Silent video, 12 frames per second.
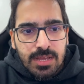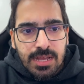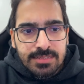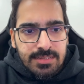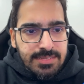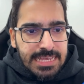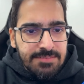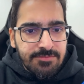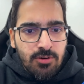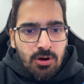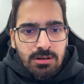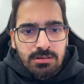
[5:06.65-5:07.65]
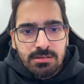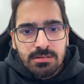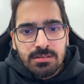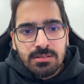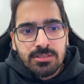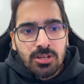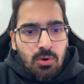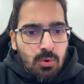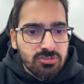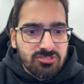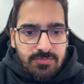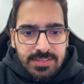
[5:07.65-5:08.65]
And the same for the
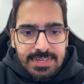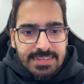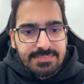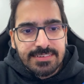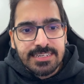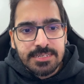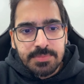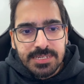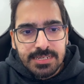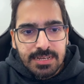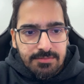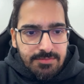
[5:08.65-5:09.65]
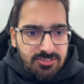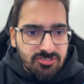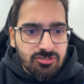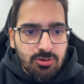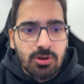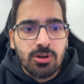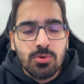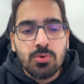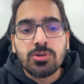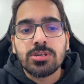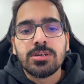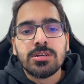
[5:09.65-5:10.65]
host with HTTP, which should
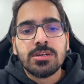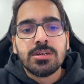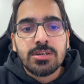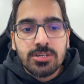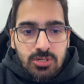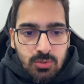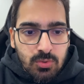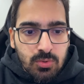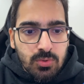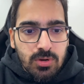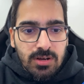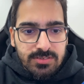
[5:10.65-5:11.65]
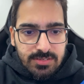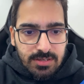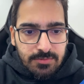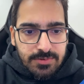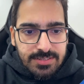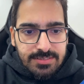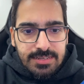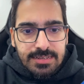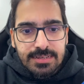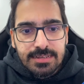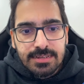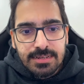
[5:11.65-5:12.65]
route to a service
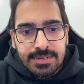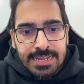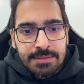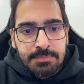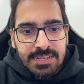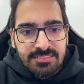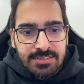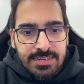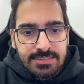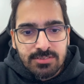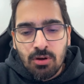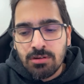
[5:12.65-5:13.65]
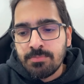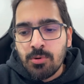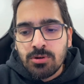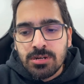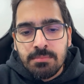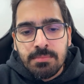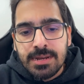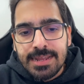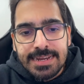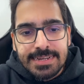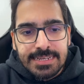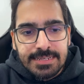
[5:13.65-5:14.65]
named NGINX on port number
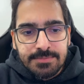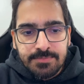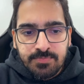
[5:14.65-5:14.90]
80.